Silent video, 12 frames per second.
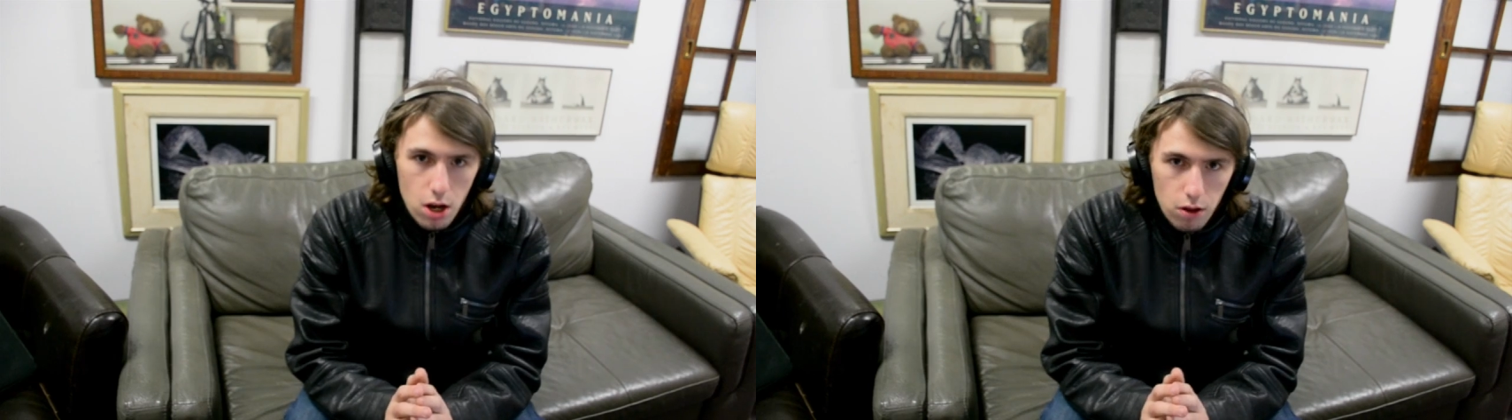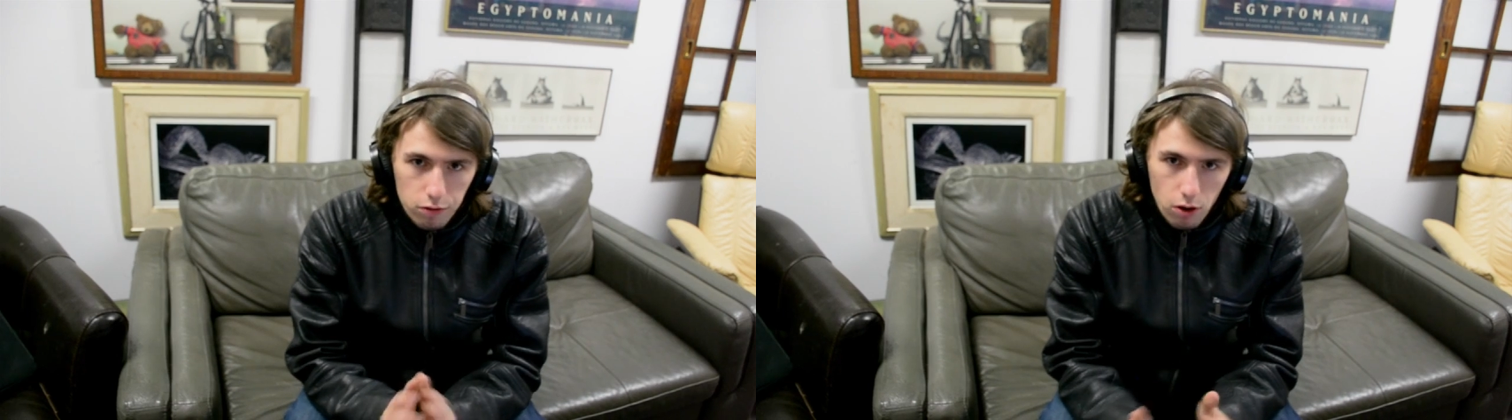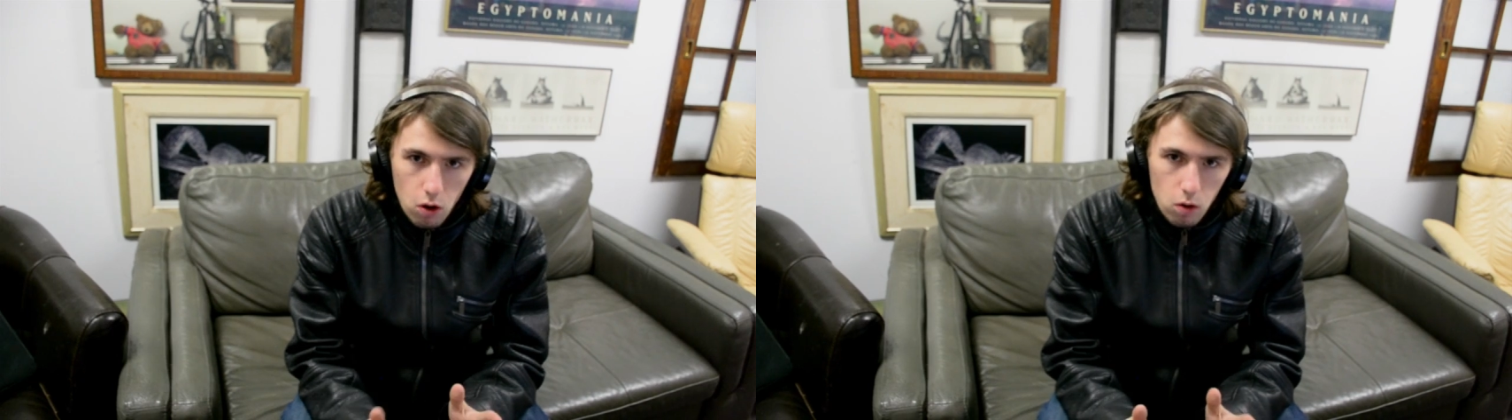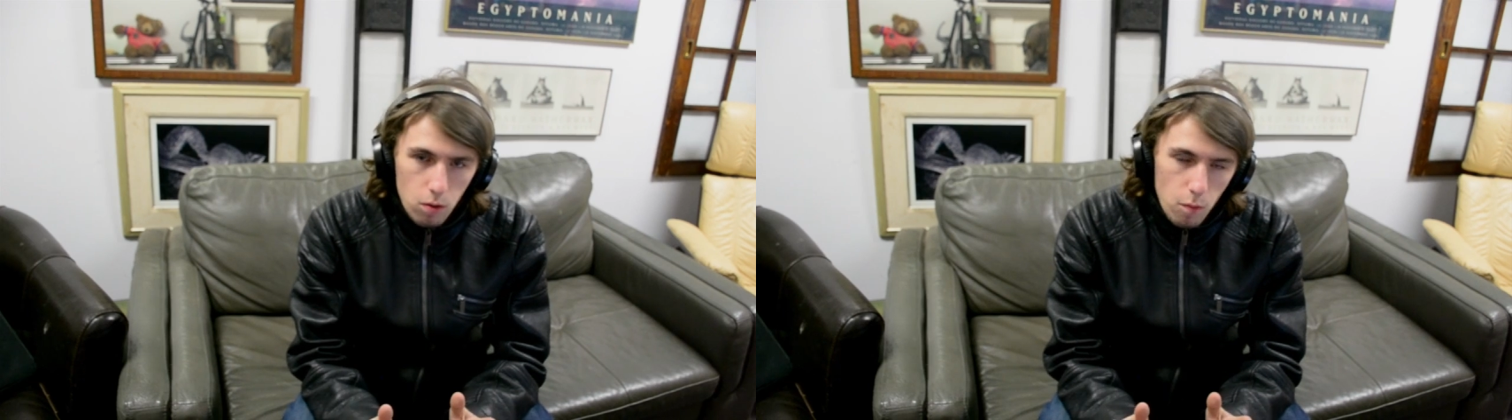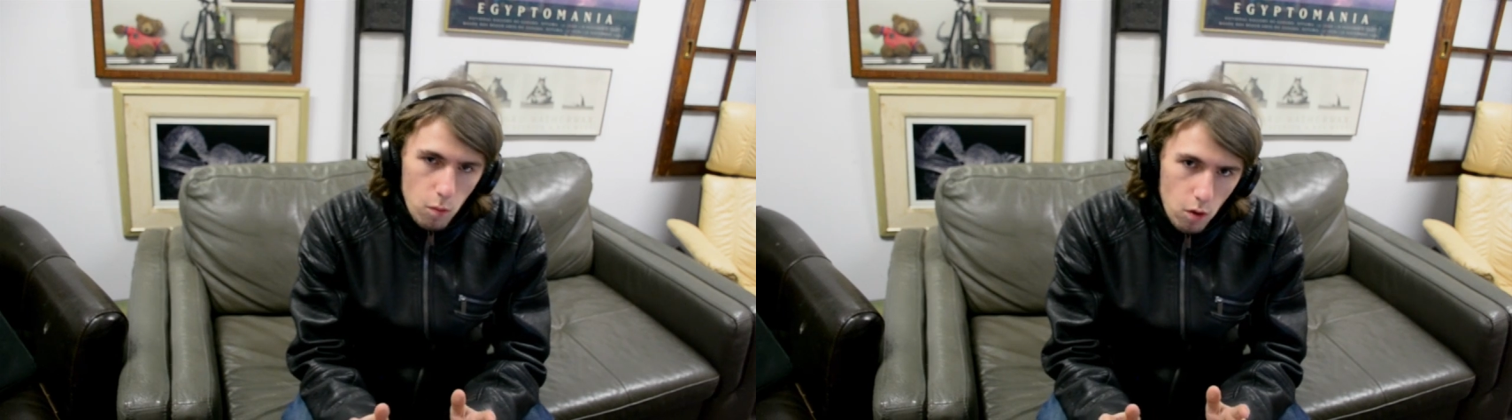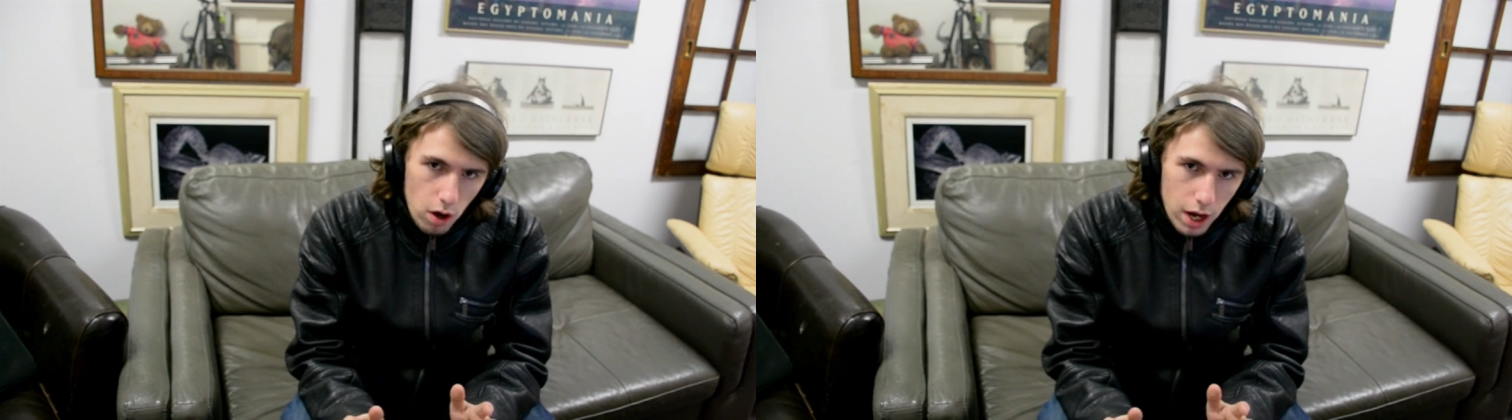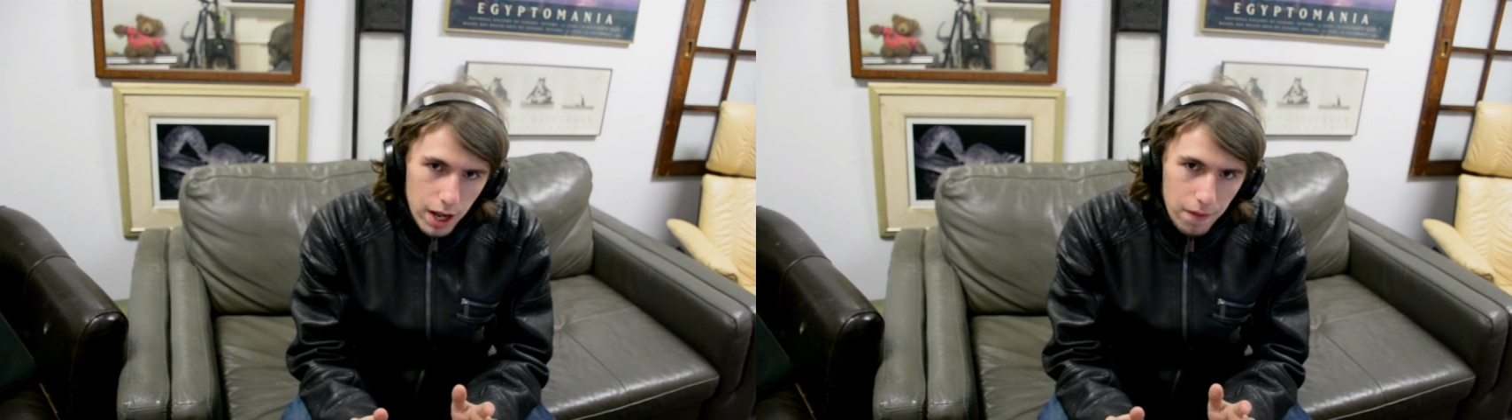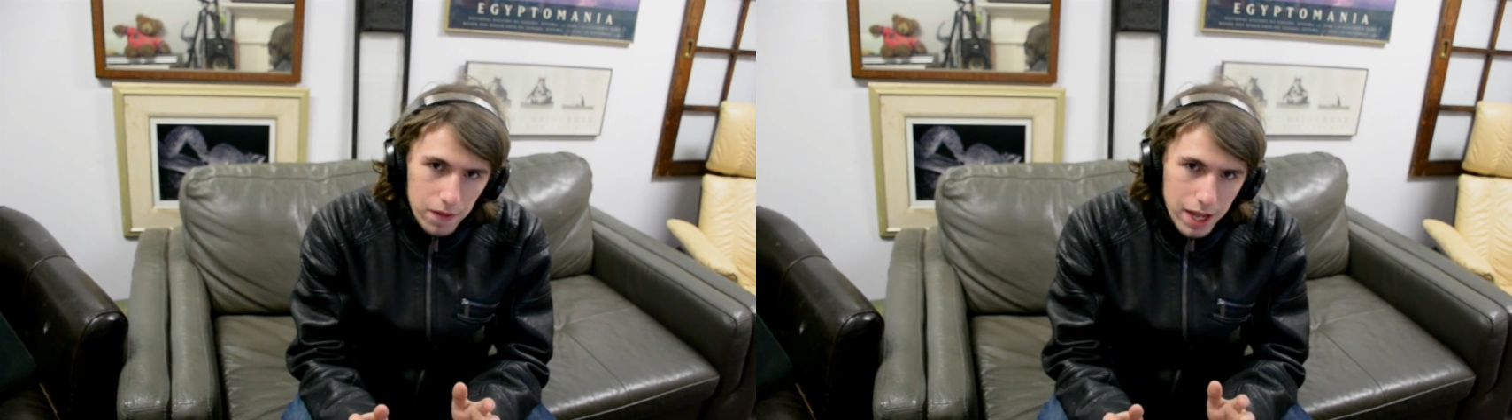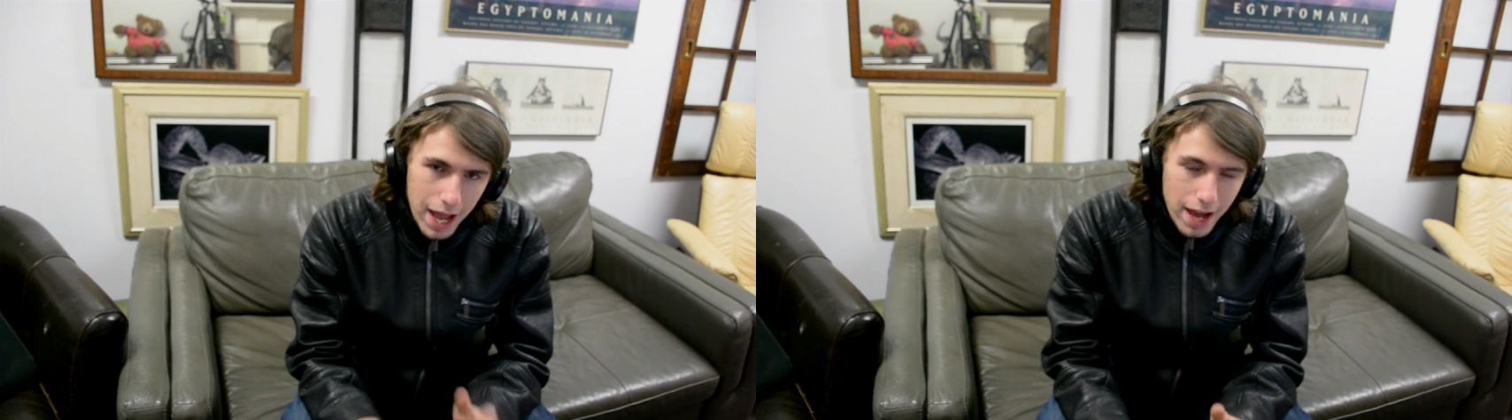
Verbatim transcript: So, in the